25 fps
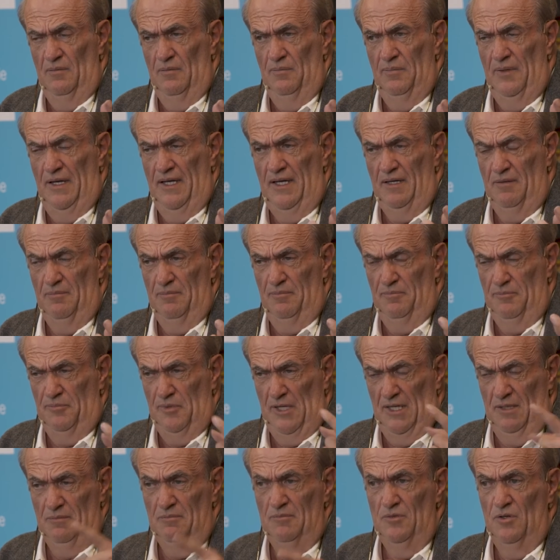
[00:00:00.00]
being
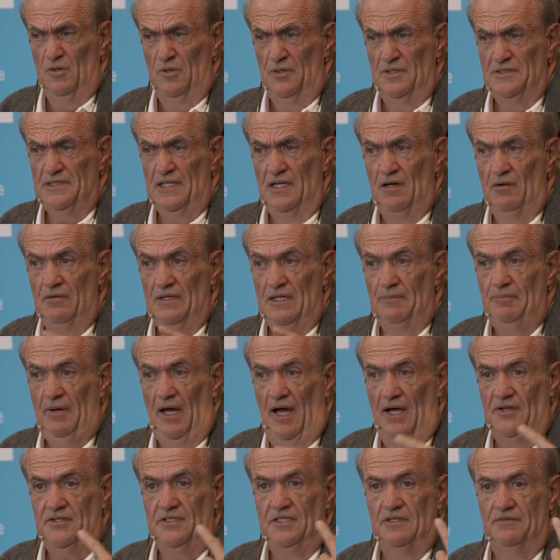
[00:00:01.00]
Brian Moore's Lonely
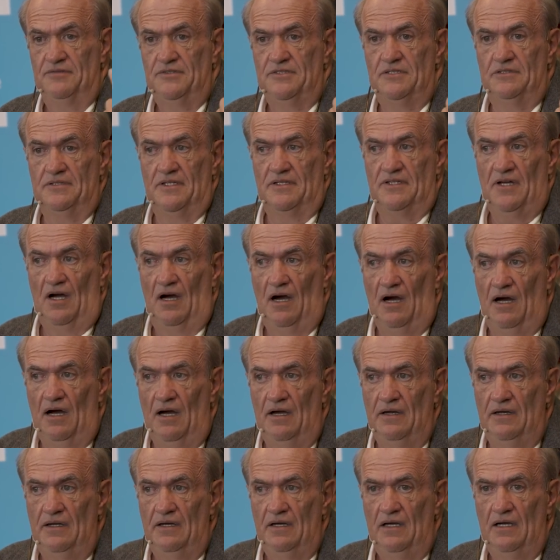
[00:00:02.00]
Passion of Judith
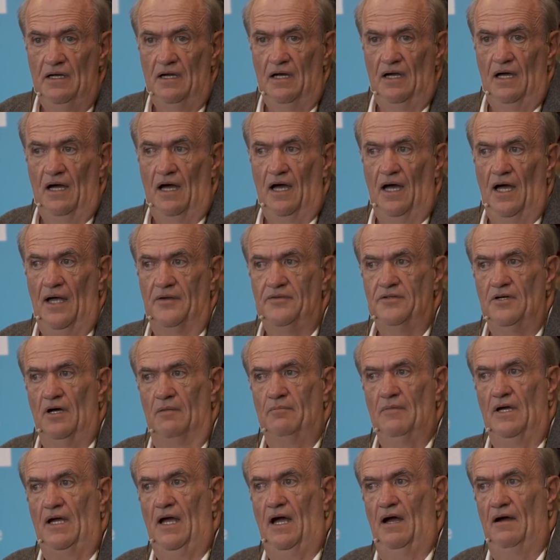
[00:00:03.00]
Hearne and
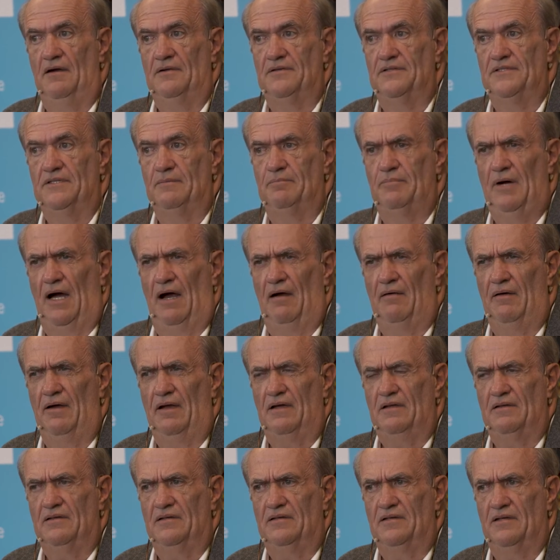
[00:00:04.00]
John McGahern's The
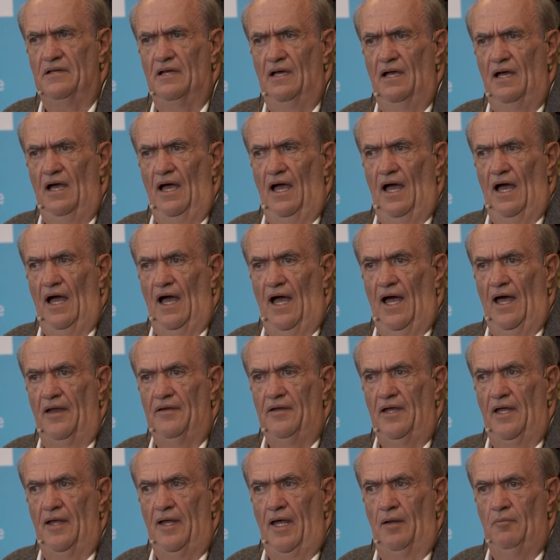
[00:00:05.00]
Barracks, and
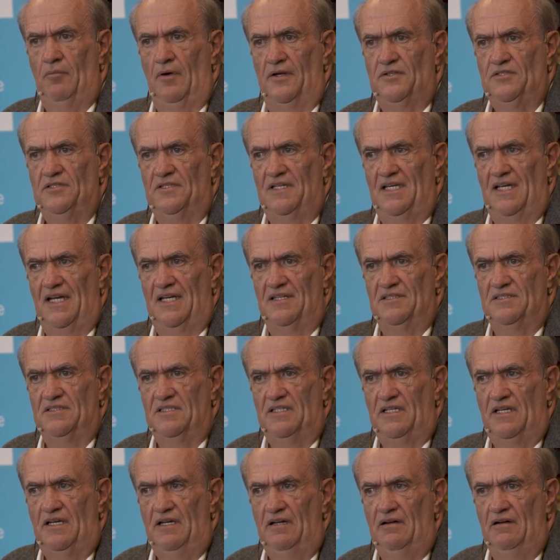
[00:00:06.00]
in, in which the
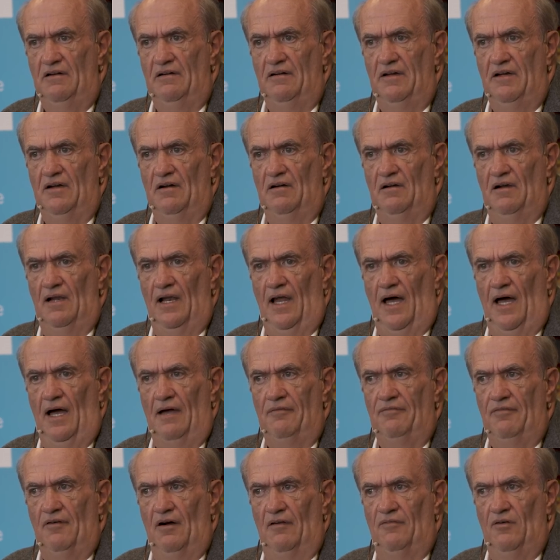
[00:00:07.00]
interior
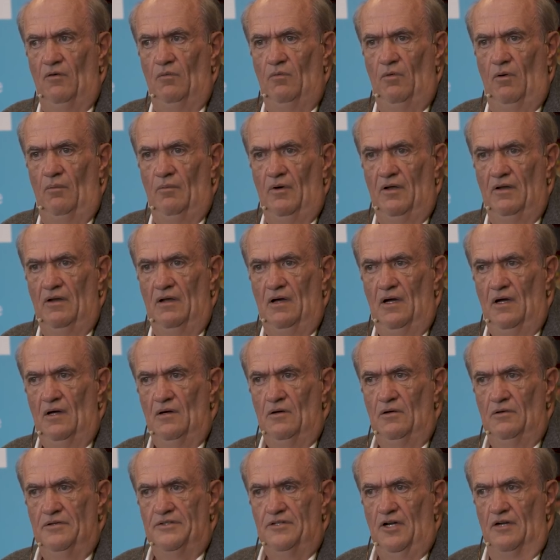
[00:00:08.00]
life of a woman
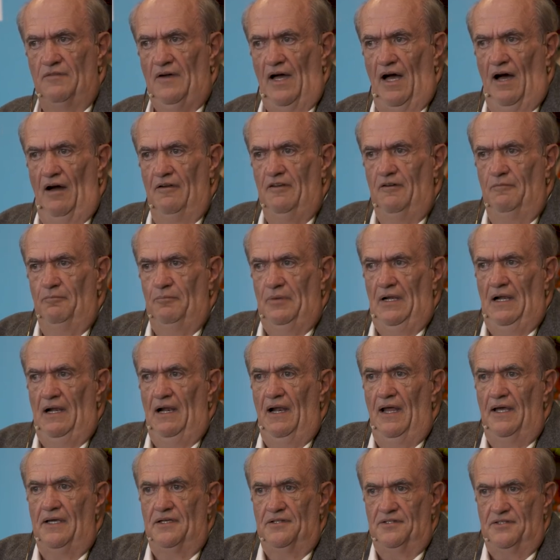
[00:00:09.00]
who's sort of out of
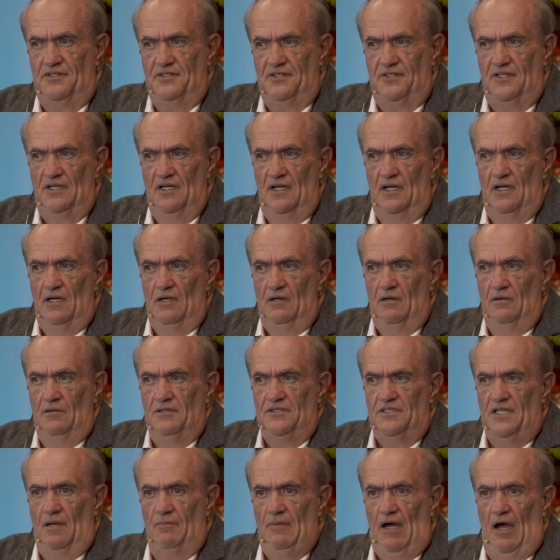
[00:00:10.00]
place, who
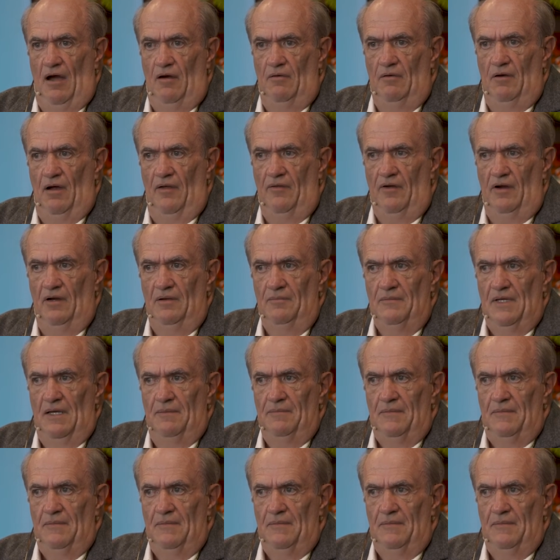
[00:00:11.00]
somehow or other